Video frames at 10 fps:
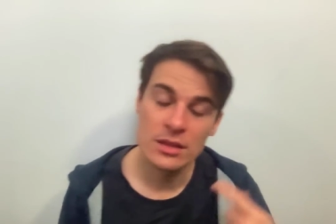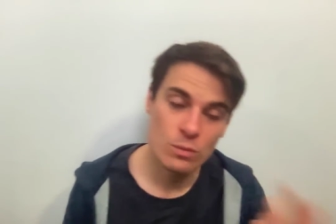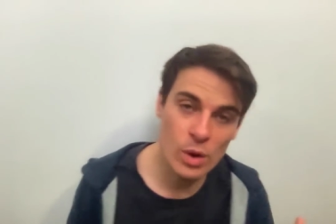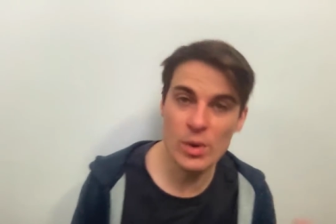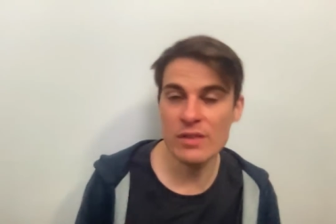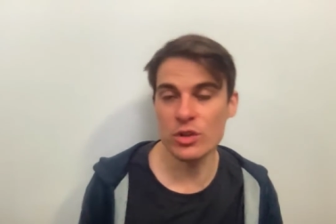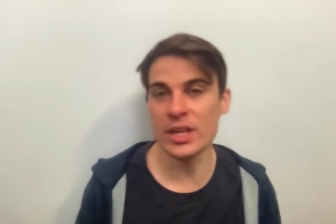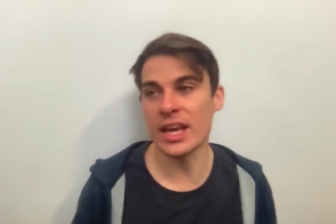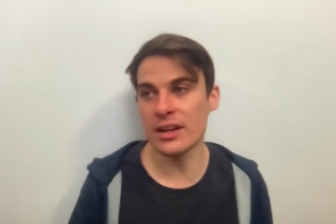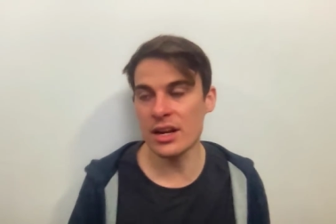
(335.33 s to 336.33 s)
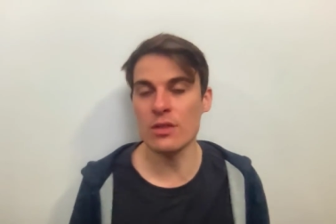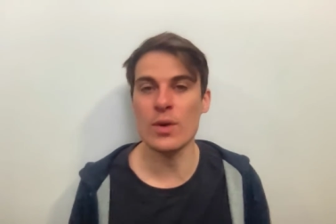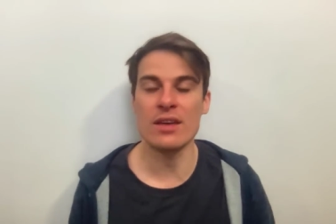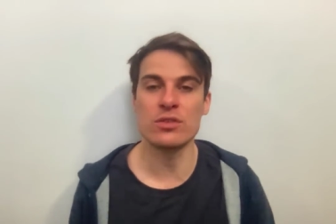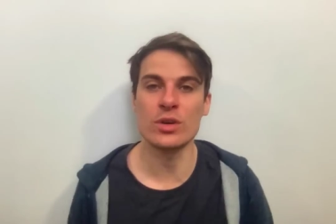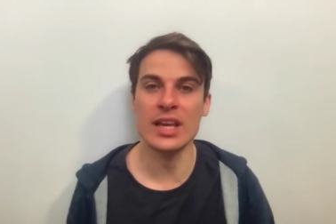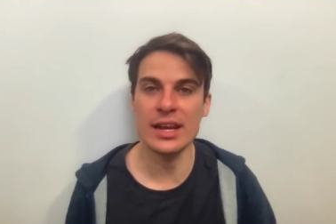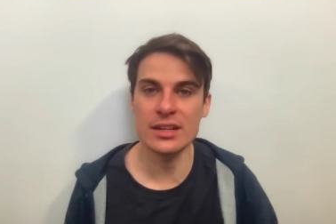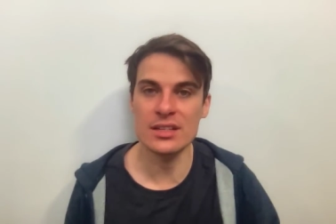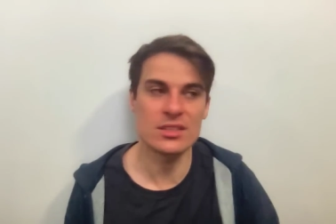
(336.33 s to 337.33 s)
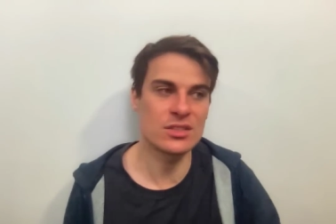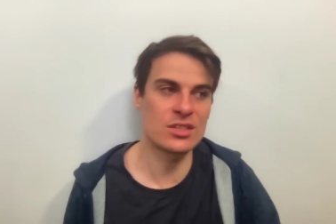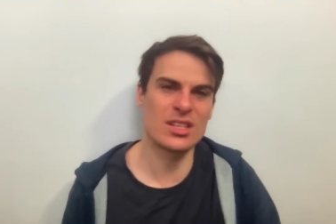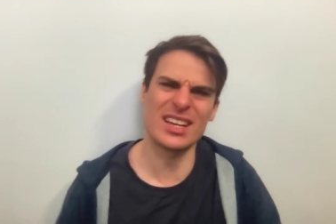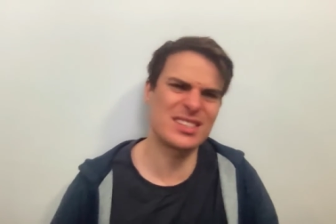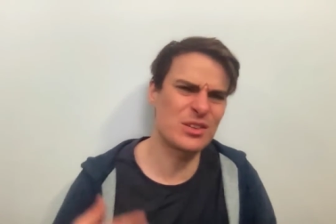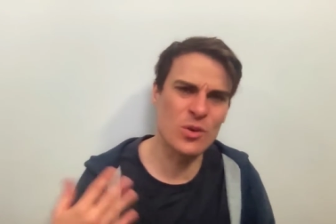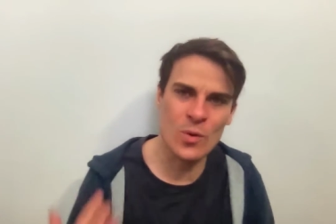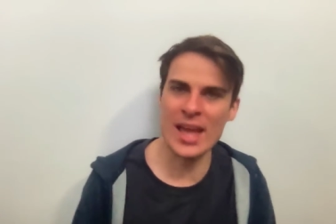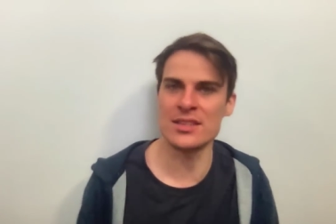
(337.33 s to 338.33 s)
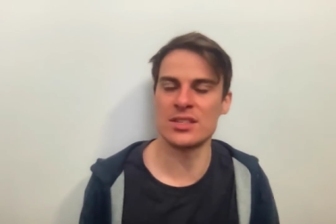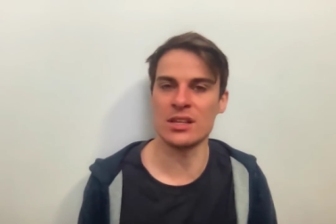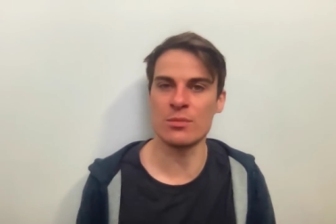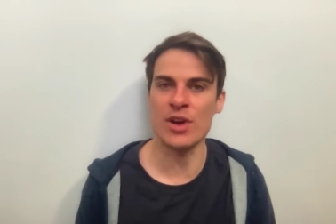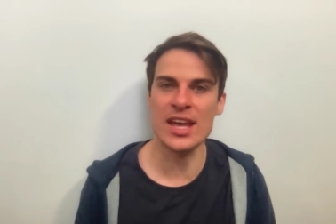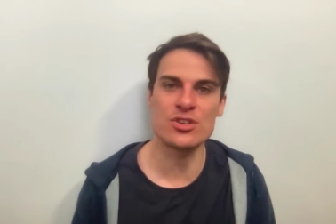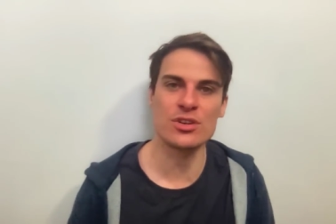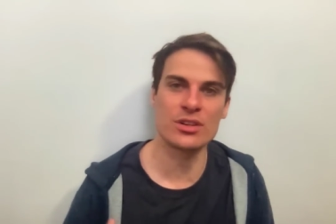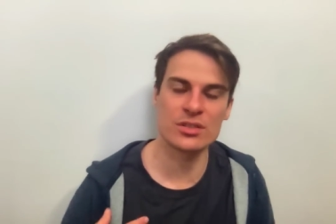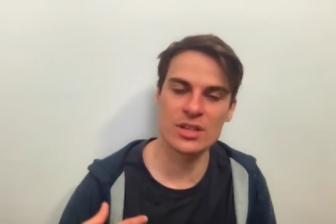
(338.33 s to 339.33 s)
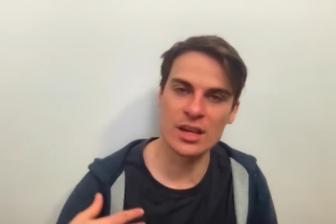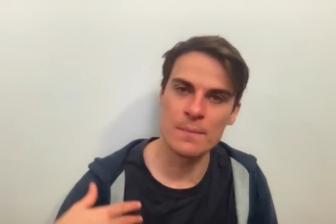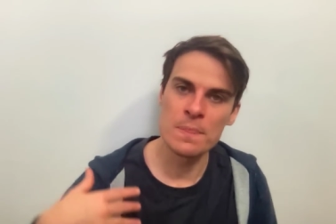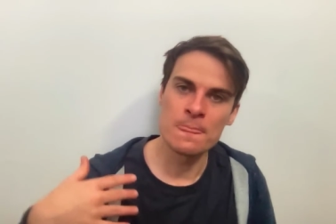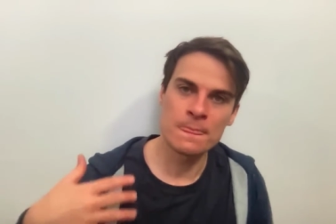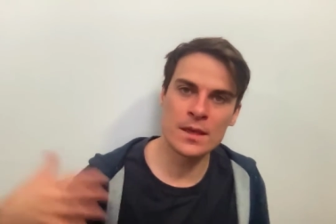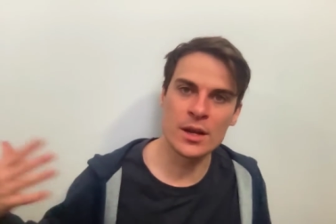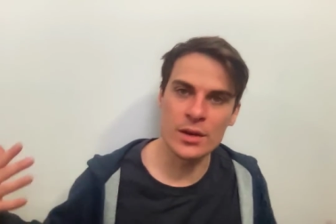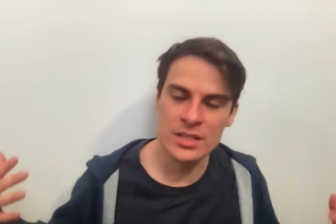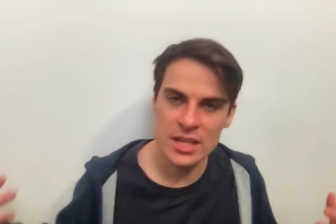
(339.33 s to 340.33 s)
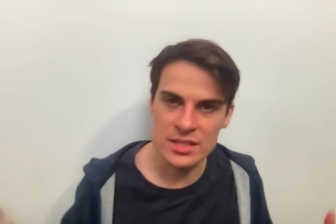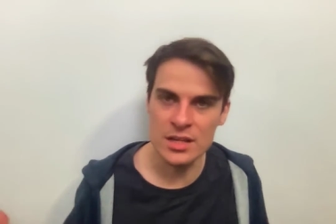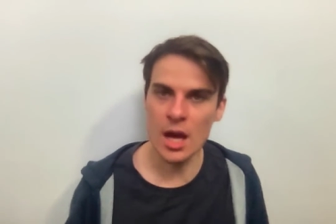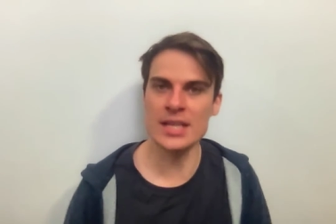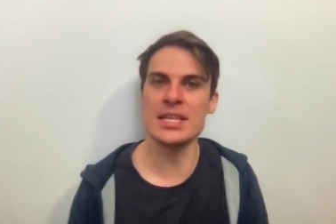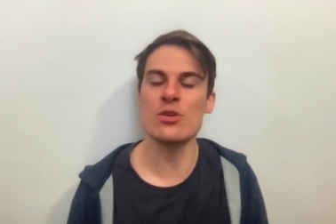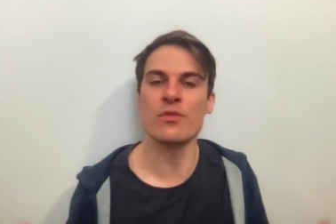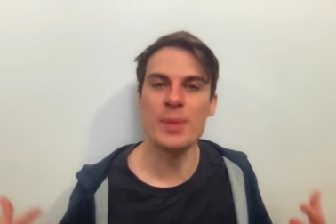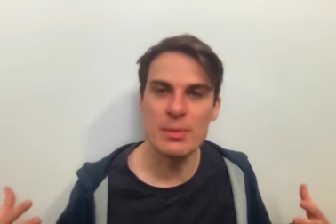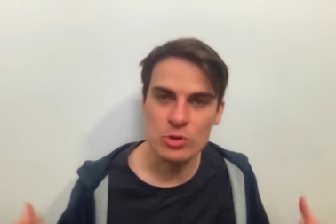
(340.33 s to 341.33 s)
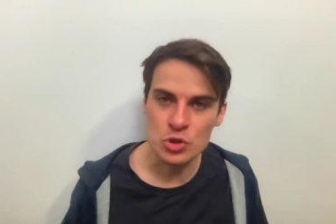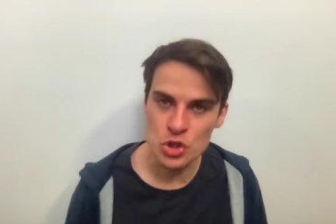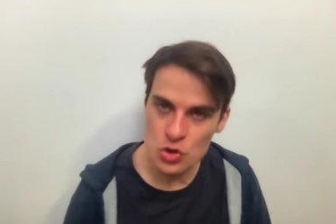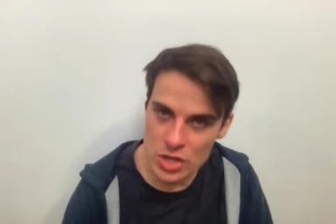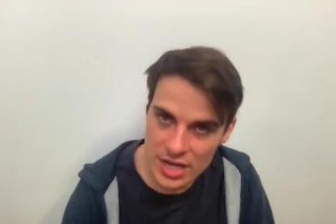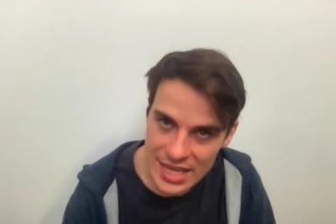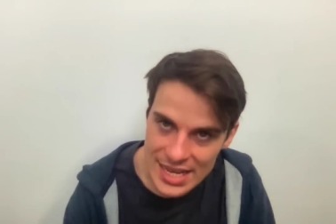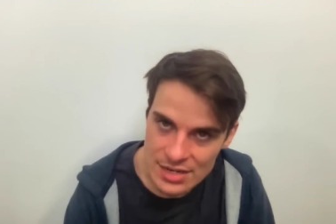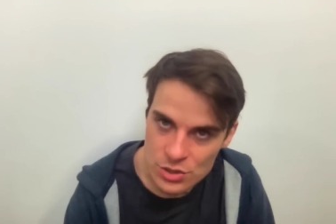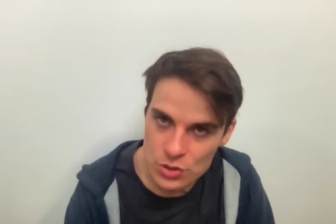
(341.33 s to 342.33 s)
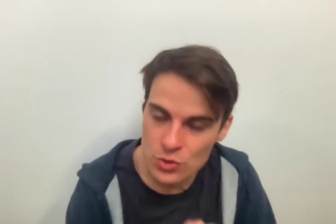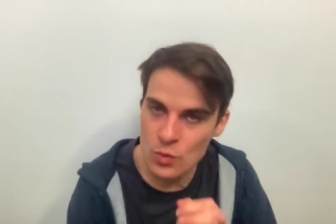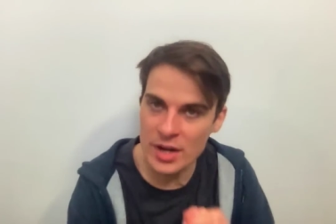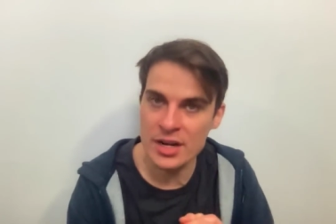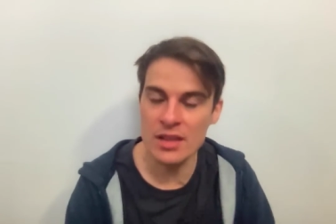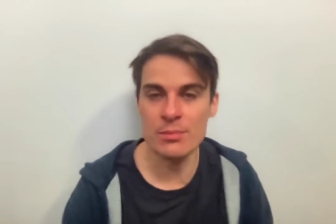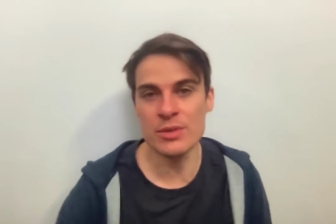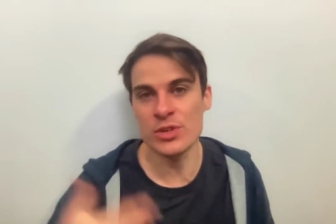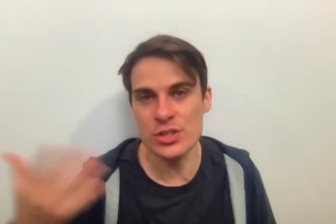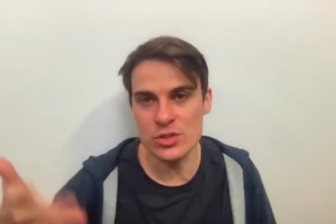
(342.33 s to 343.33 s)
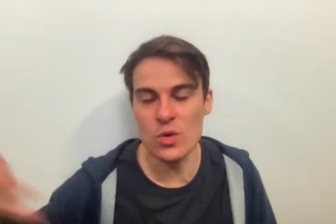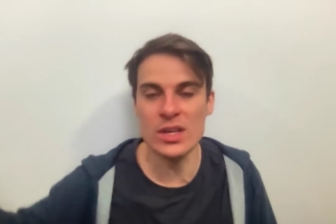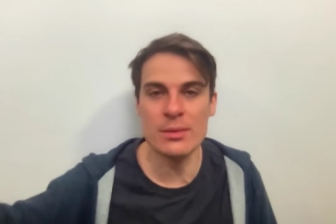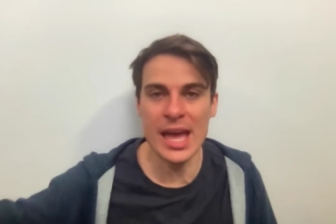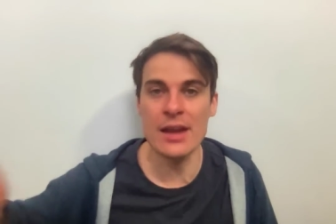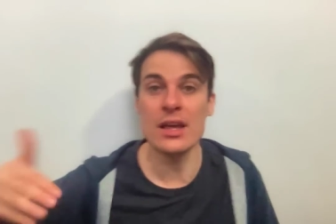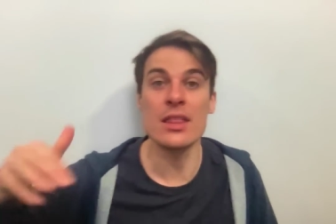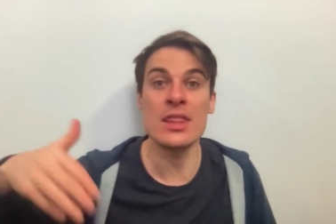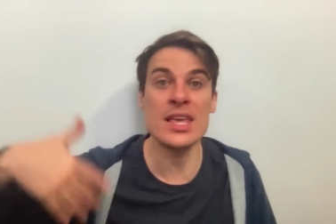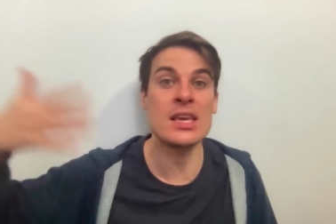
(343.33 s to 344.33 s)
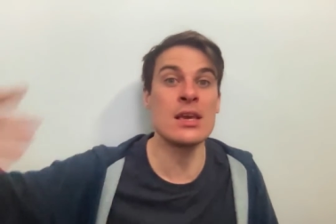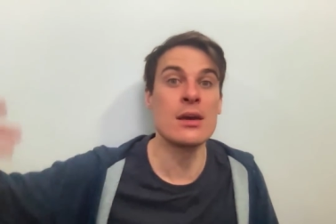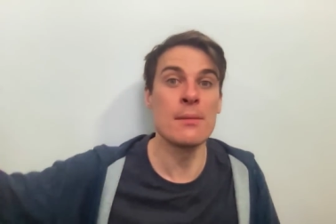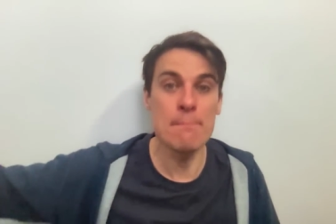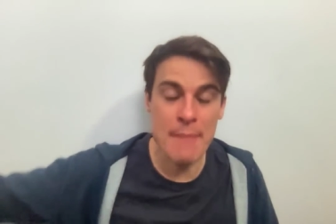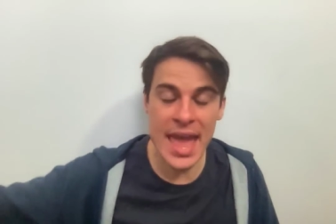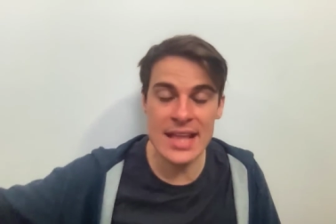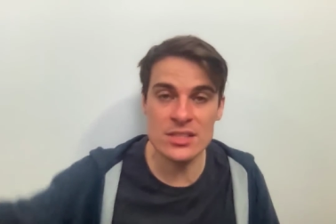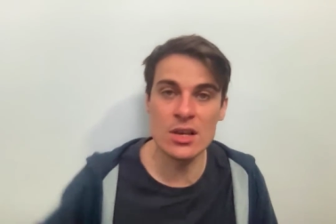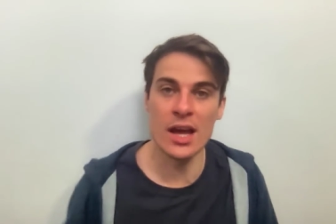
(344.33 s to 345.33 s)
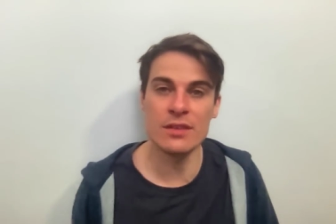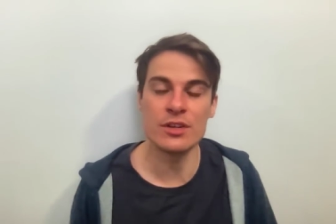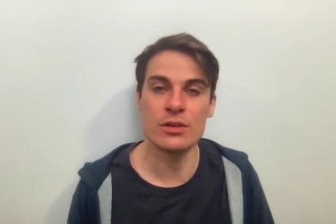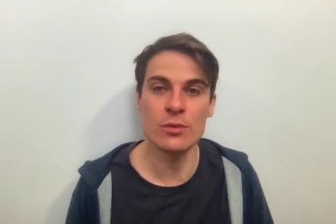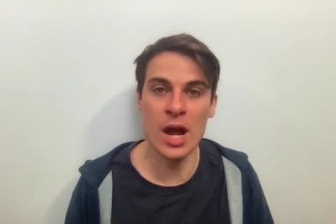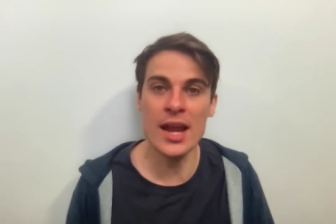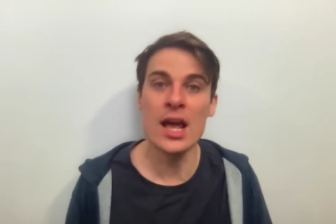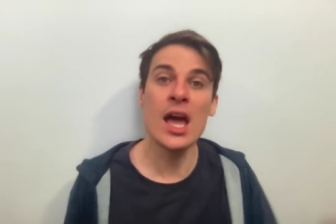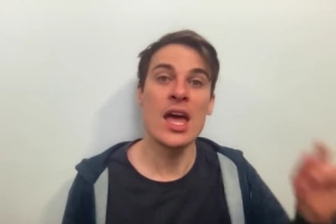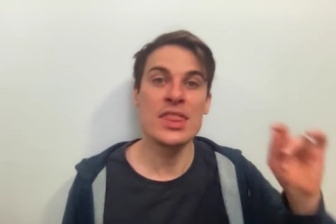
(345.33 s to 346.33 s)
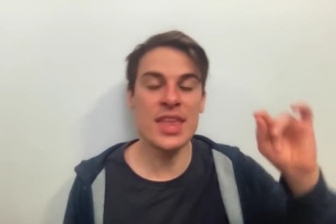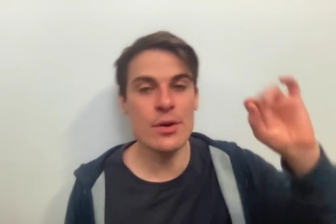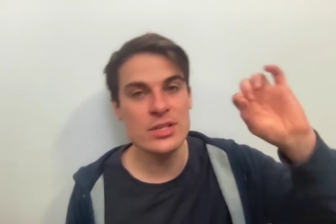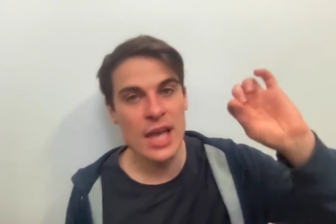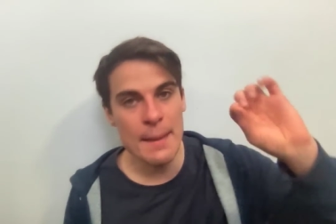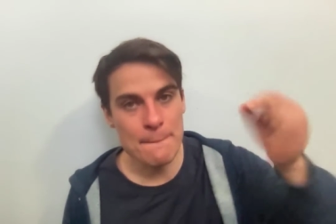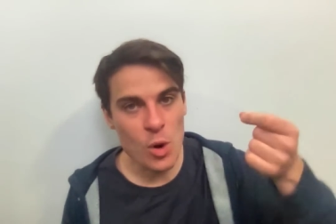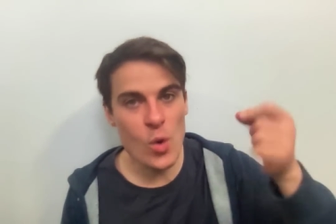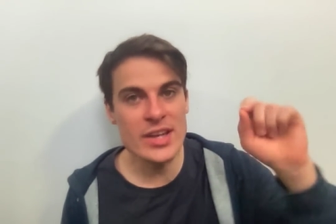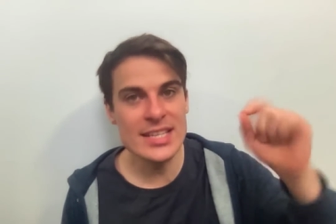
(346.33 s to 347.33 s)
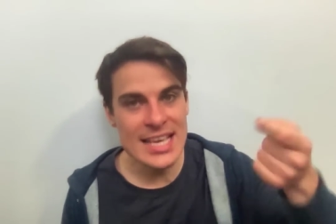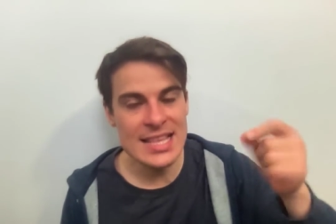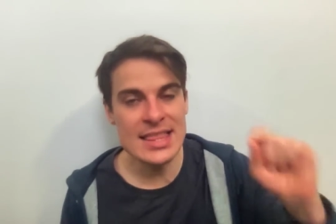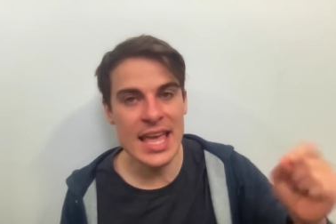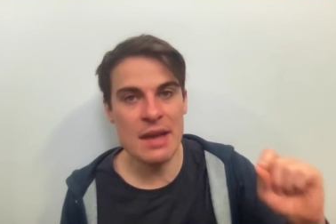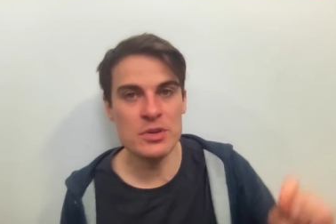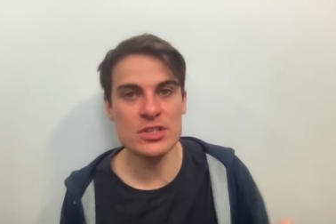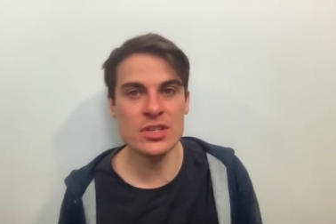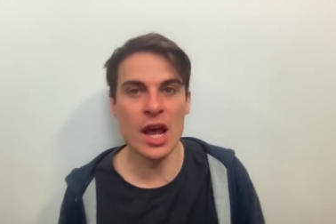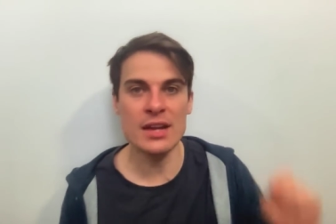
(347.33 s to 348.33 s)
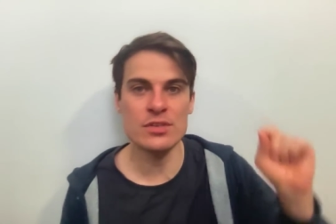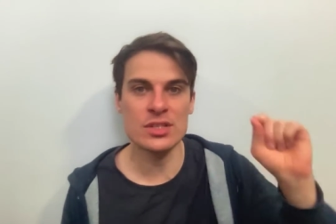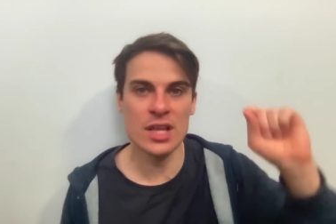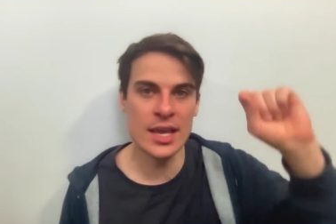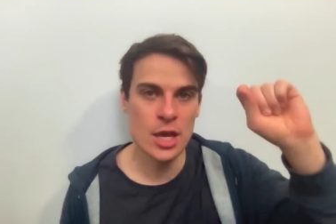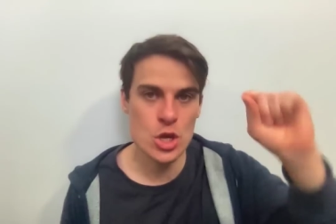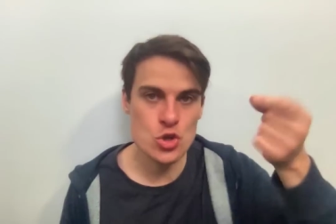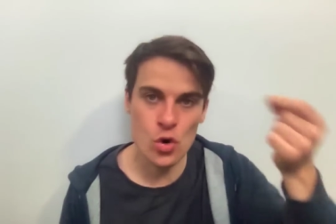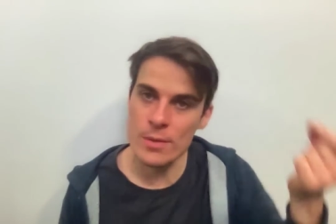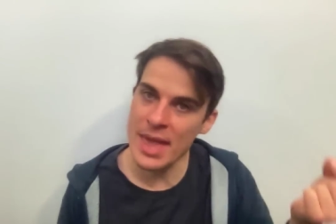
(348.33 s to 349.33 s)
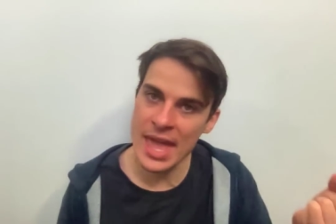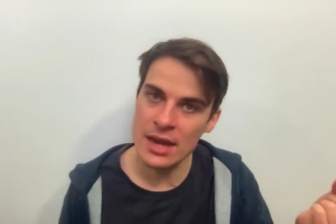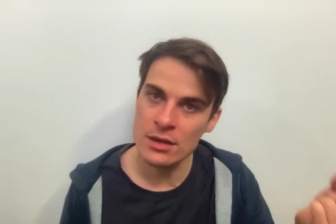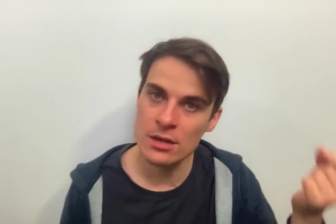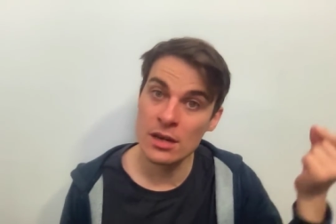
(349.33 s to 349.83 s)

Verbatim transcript: one way of looking at it. Another way of looking at it is it's just like it's a great celebration and it's like, you know, it's, it's an idea of people unioning into one another. But we're just talking about the man side of it, right? There is a point in there which is kind of just like, you're a man